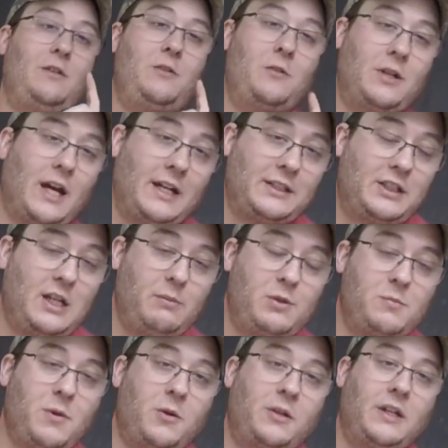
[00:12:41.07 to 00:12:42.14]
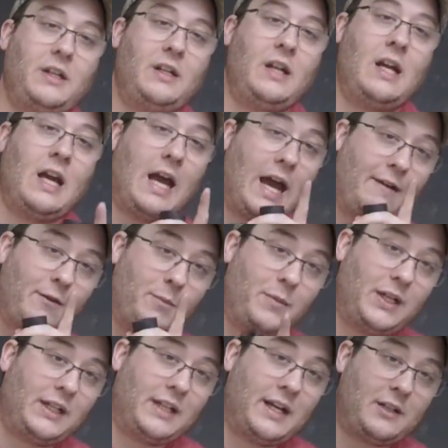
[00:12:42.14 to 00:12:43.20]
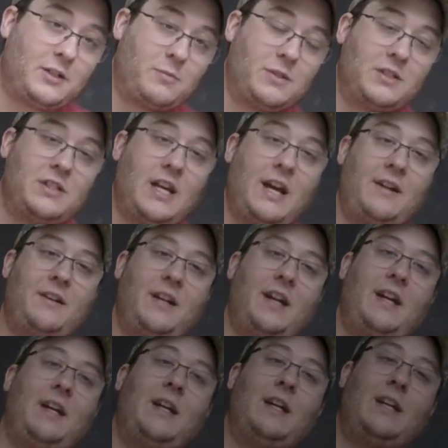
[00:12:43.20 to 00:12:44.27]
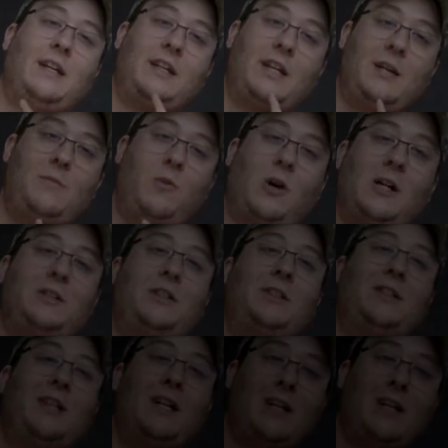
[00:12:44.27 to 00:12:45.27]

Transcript: You guys keep smoking. I have a big announcement Saturday. Keep watching.